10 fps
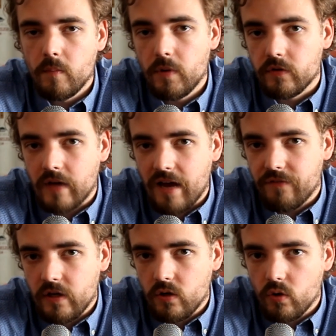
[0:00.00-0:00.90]
But
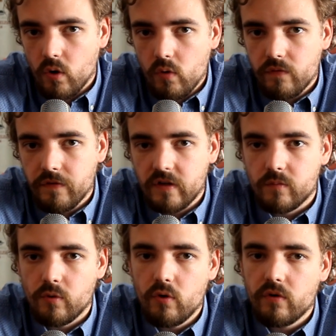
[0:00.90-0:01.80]
having no
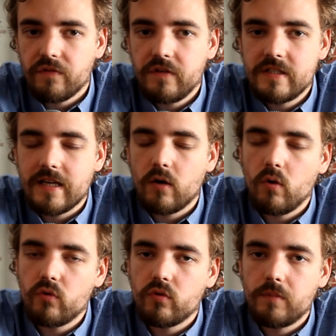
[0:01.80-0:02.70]
fixed broker fees can
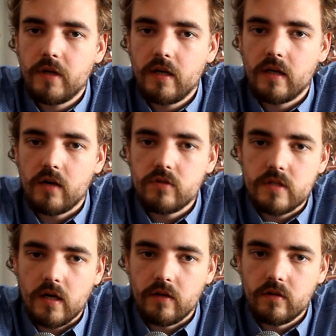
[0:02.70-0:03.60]
also be a
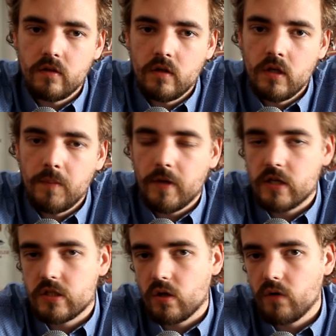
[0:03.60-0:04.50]
downside,
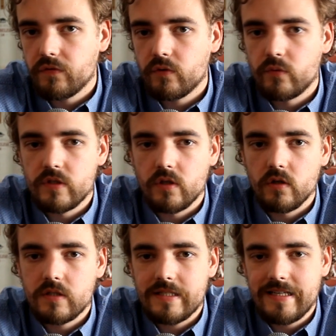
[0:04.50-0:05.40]
because it often
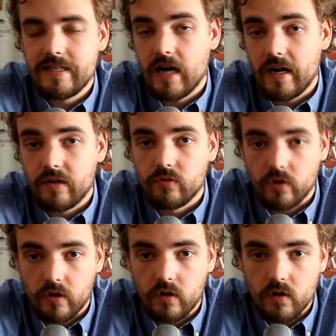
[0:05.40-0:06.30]
results in higher
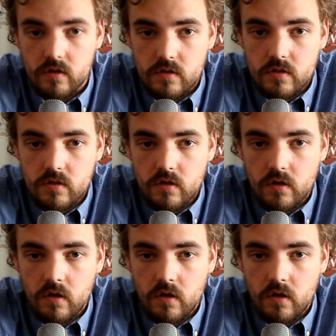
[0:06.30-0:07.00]
running costs.